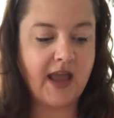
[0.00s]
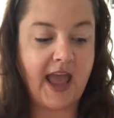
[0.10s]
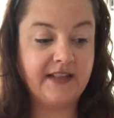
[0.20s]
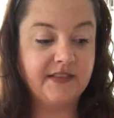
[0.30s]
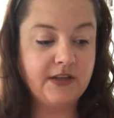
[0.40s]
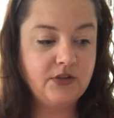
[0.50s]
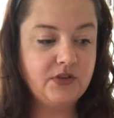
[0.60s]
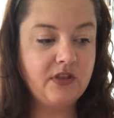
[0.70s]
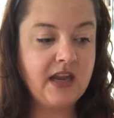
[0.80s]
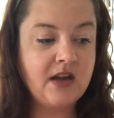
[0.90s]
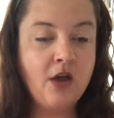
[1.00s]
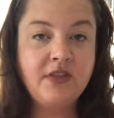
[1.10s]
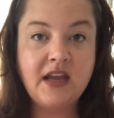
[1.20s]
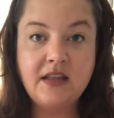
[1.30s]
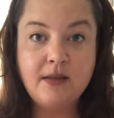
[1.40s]
And little do they know
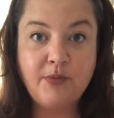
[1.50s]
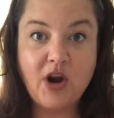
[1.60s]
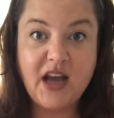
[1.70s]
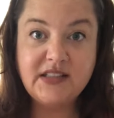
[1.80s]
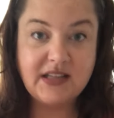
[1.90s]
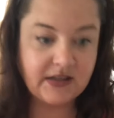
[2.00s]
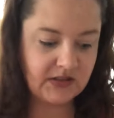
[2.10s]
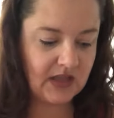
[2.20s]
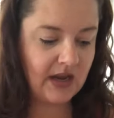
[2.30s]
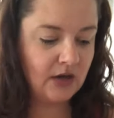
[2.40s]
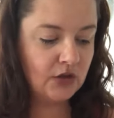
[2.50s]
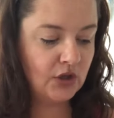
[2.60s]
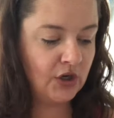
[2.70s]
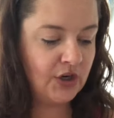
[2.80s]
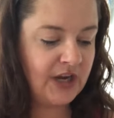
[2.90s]
that in the process, they are
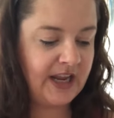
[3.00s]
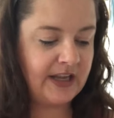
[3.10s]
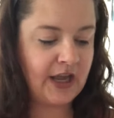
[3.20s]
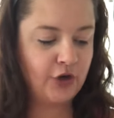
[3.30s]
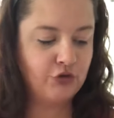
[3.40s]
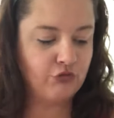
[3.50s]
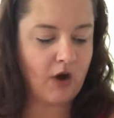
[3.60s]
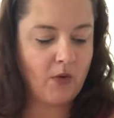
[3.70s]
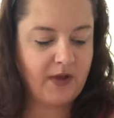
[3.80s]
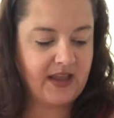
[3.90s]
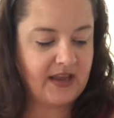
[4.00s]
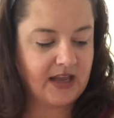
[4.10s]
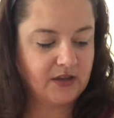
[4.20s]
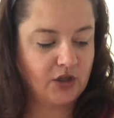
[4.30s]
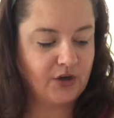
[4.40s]
learning and growing
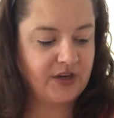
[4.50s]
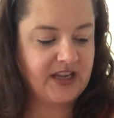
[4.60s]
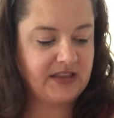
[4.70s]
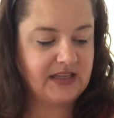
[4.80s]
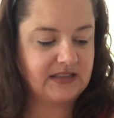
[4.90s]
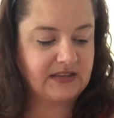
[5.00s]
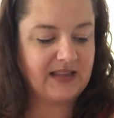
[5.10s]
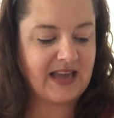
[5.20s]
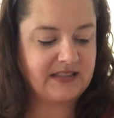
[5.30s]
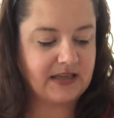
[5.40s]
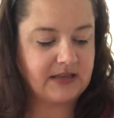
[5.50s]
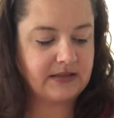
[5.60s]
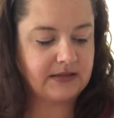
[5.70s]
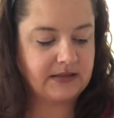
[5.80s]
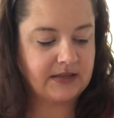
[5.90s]
and learning these
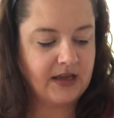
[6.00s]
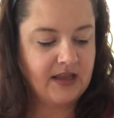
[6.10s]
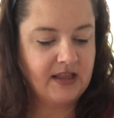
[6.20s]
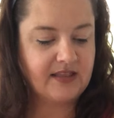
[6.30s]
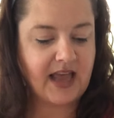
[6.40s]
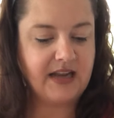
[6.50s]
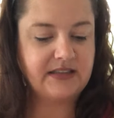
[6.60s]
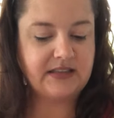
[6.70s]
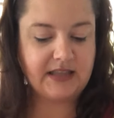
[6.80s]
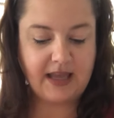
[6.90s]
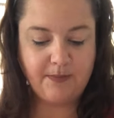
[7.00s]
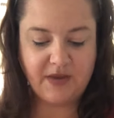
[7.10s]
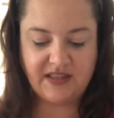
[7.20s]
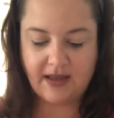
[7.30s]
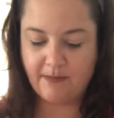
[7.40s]
lessons that is
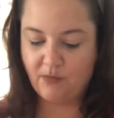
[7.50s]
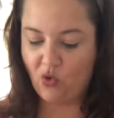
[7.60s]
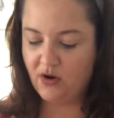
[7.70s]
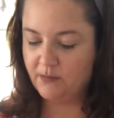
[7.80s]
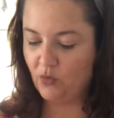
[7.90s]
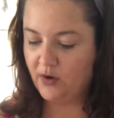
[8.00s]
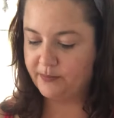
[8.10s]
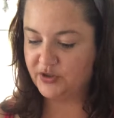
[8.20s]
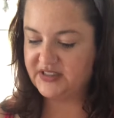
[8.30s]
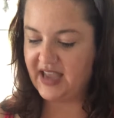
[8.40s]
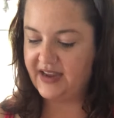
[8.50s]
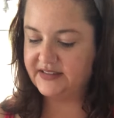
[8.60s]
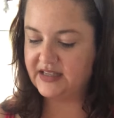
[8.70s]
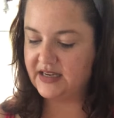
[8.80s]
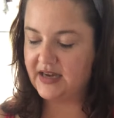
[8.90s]
keeping them more and more
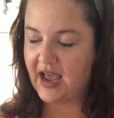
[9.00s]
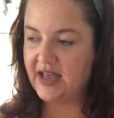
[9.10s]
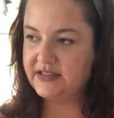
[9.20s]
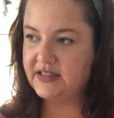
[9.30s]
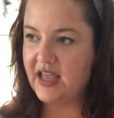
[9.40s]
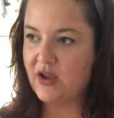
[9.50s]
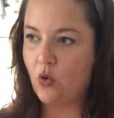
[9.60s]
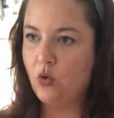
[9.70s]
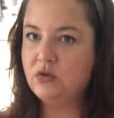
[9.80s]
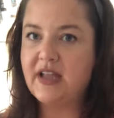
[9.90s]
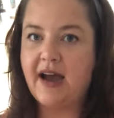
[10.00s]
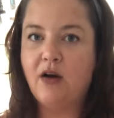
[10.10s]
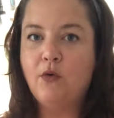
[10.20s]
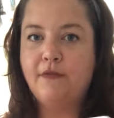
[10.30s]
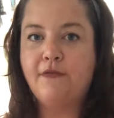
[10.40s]
protected as they hold
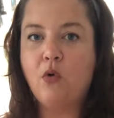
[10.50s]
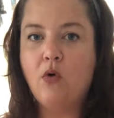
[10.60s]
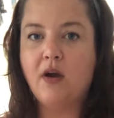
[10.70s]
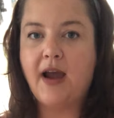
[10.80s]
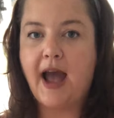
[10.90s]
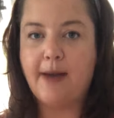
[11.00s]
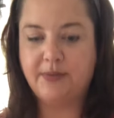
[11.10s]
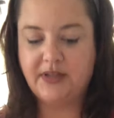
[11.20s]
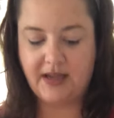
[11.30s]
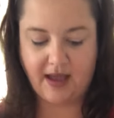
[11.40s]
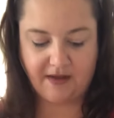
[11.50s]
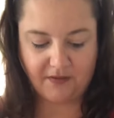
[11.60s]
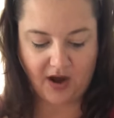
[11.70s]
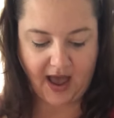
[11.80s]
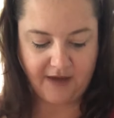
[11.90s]
out for happily
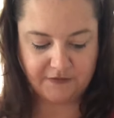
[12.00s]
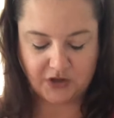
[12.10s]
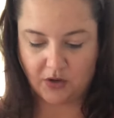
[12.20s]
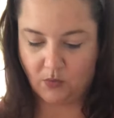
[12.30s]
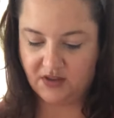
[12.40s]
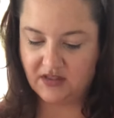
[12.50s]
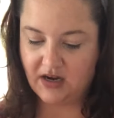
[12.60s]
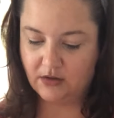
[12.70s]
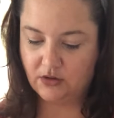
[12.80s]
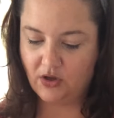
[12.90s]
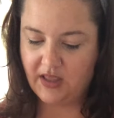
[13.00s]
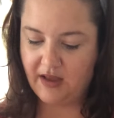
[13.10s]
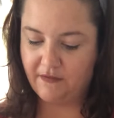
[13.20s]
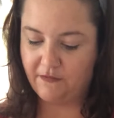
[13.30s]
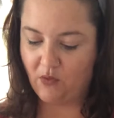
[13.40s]
ever after, what they're
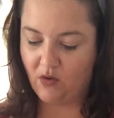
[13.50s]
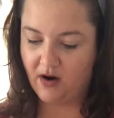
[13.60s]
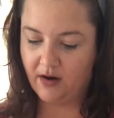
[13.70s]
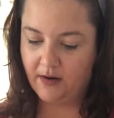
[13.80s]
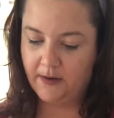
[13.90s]
looking for.